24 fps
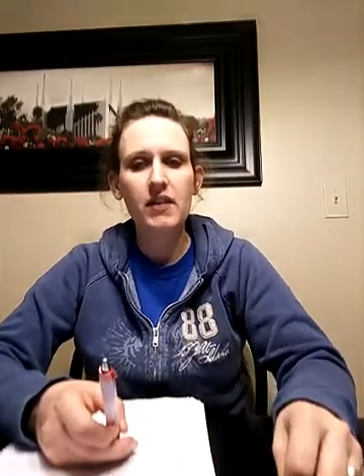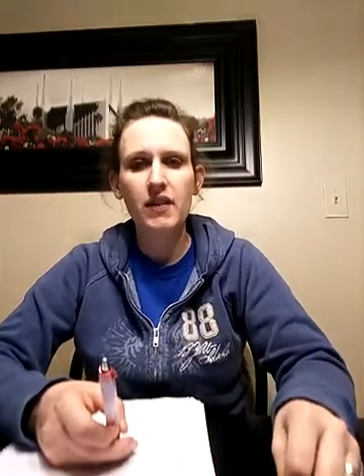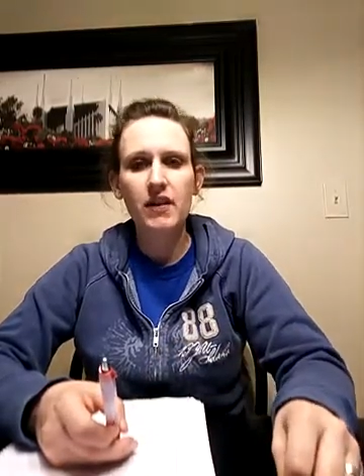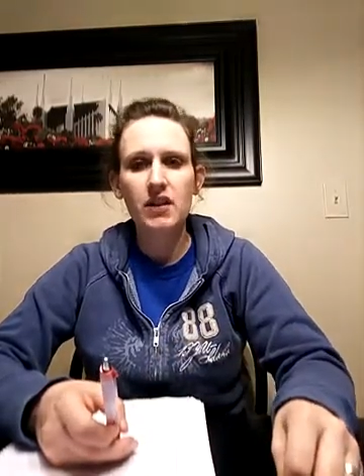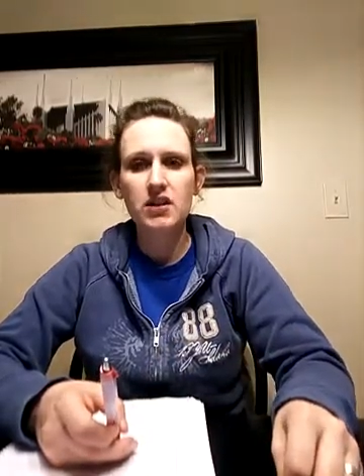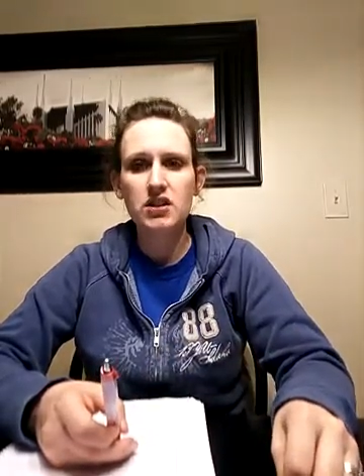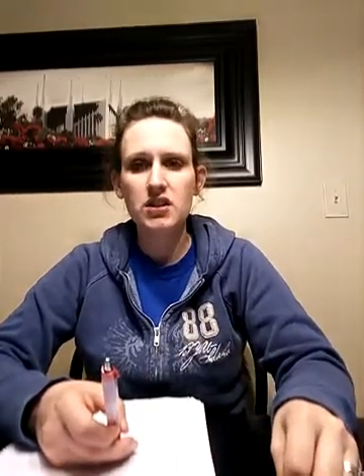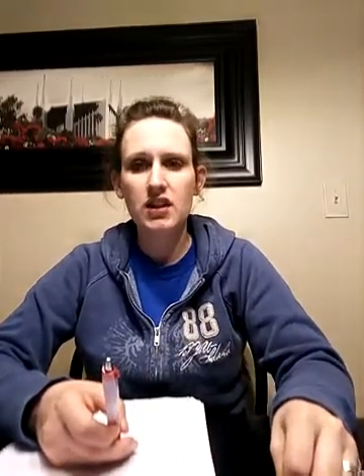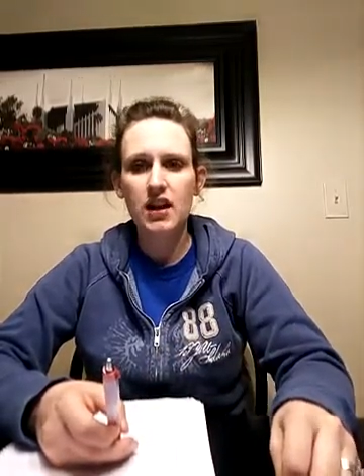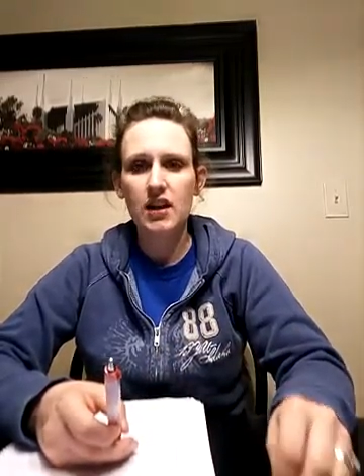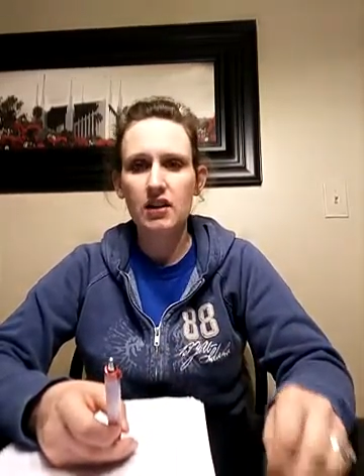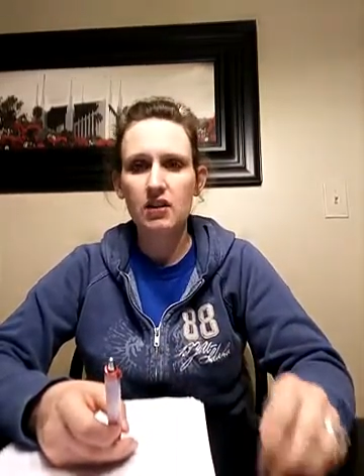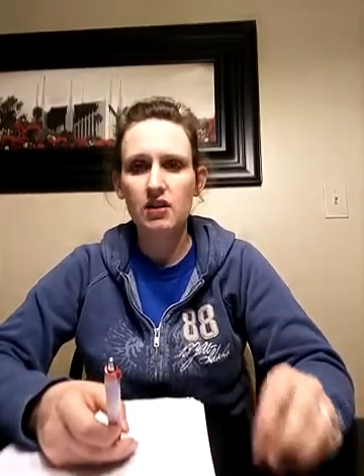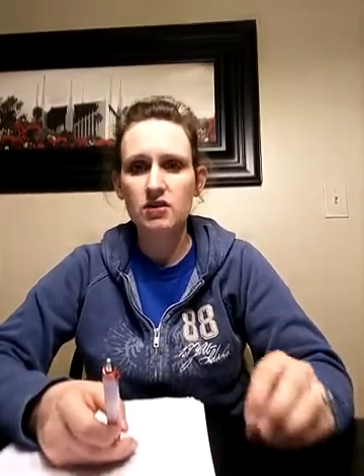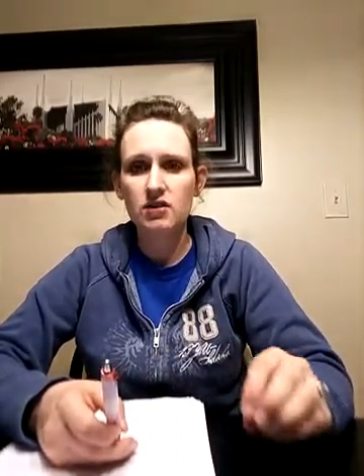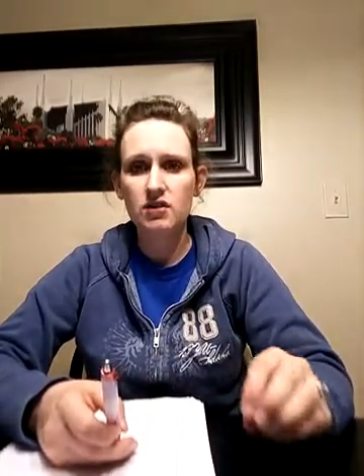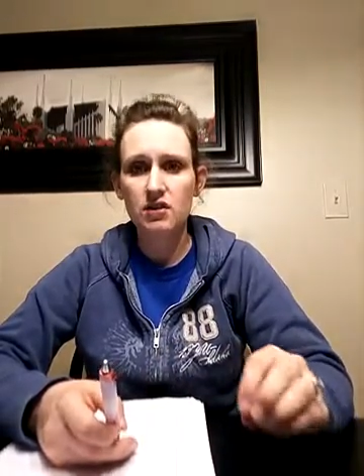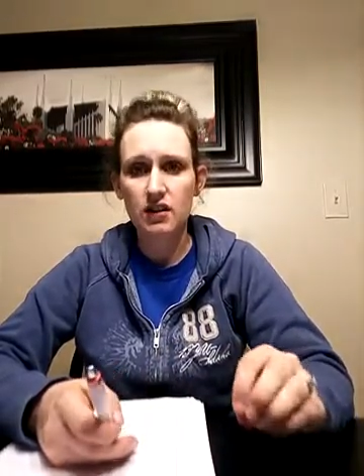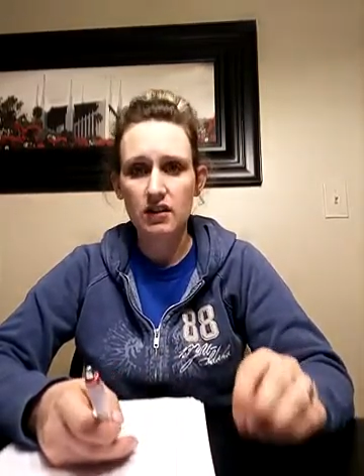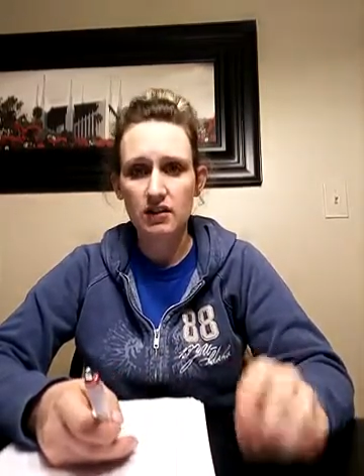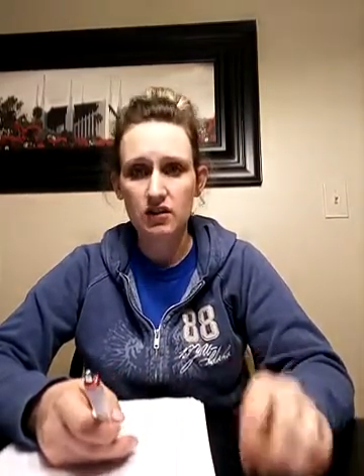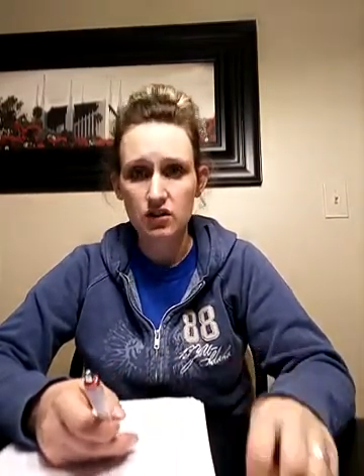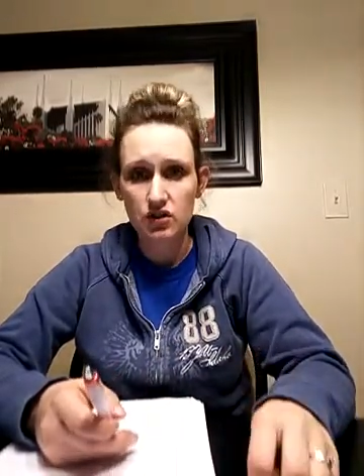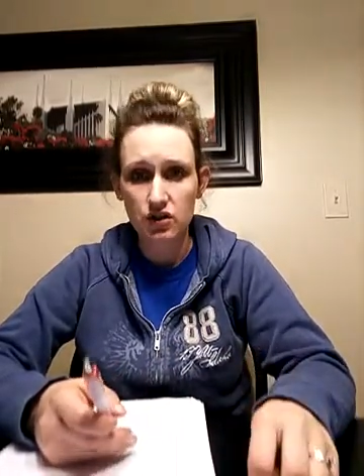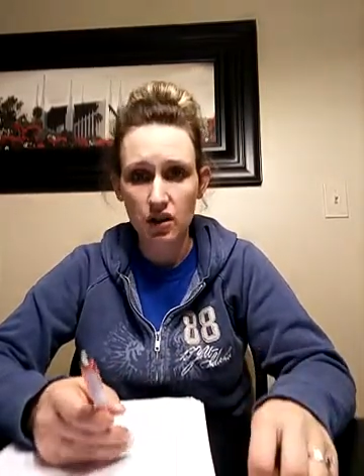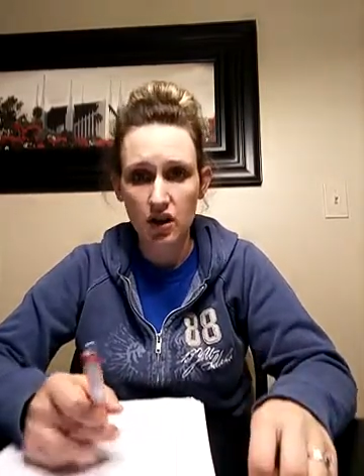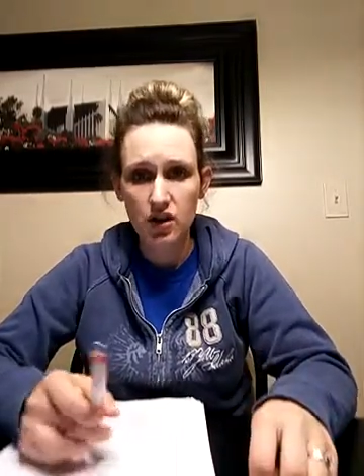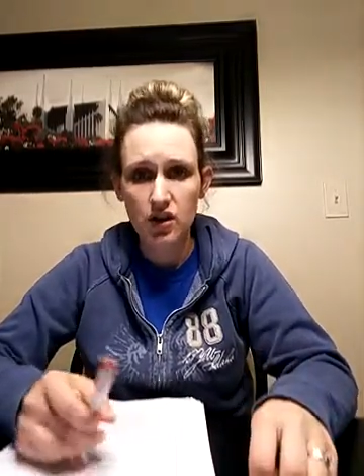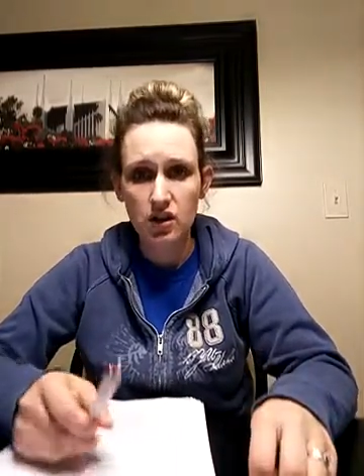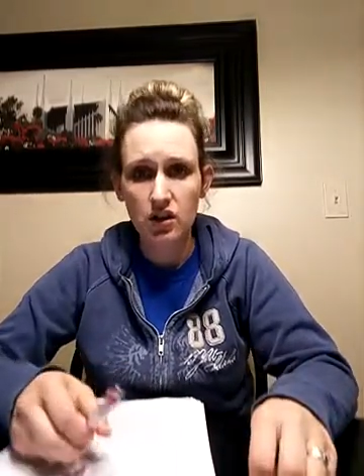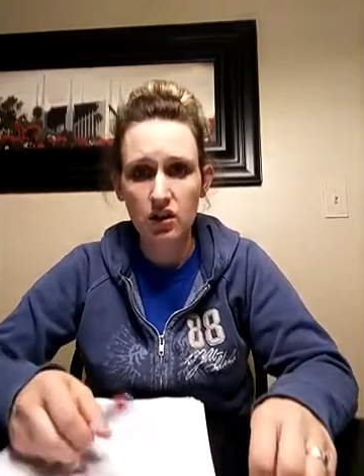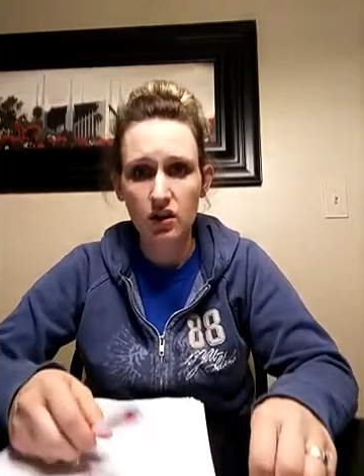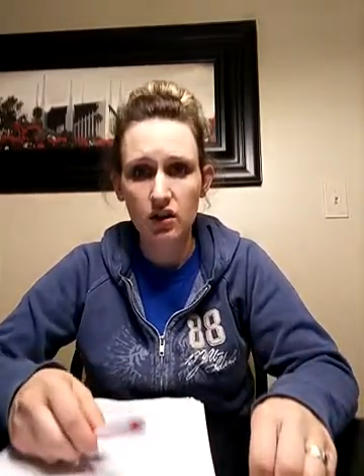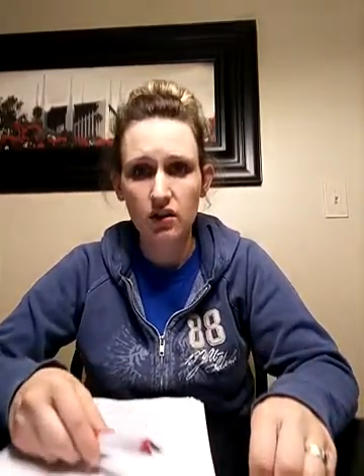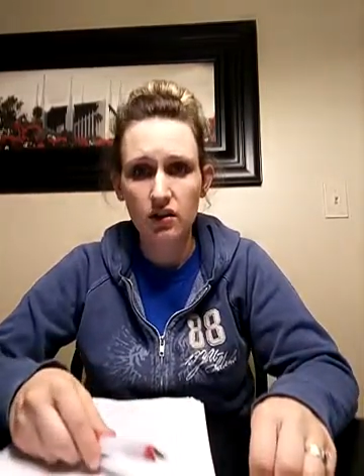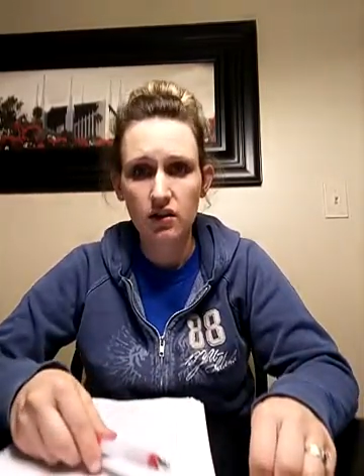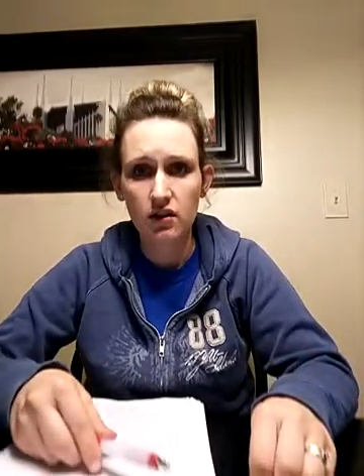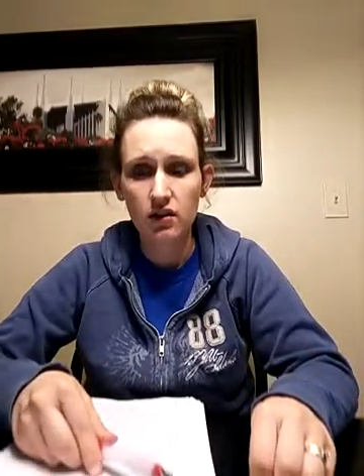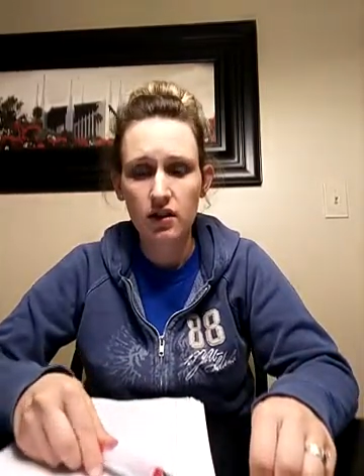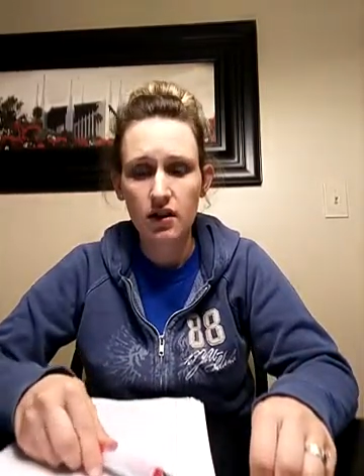educators are instructional.